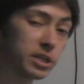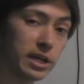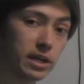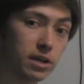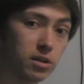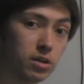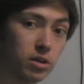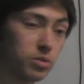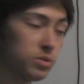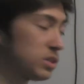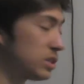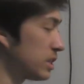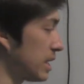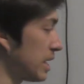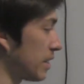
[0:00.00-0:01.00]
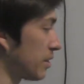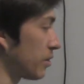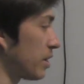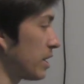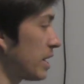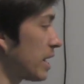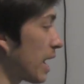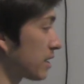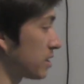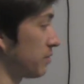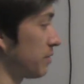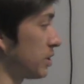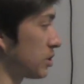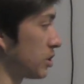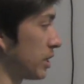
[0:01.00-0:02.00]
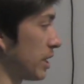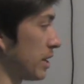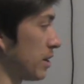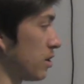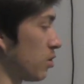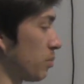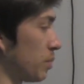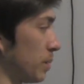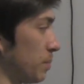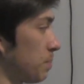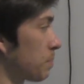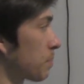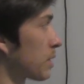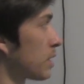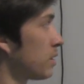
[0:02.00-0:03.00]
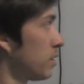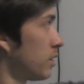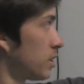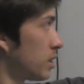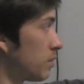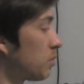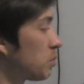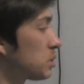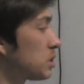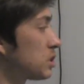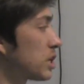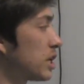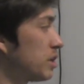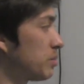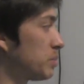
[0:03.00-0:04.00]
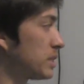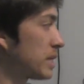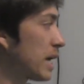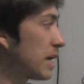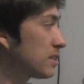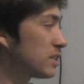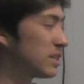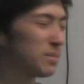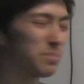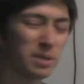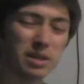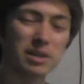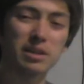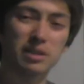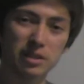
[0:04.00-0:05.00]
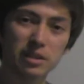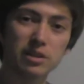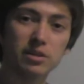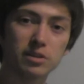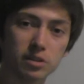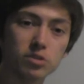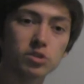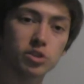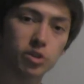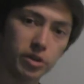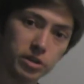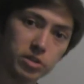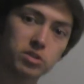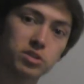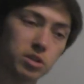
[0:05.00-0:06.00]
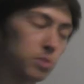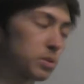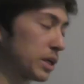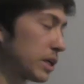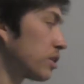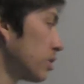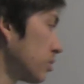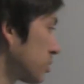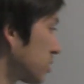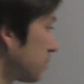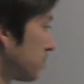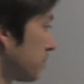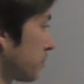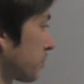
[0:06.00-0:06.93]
gate closed and their inactivation gate open. The voltage-gated potassium, they're starting to slowly close.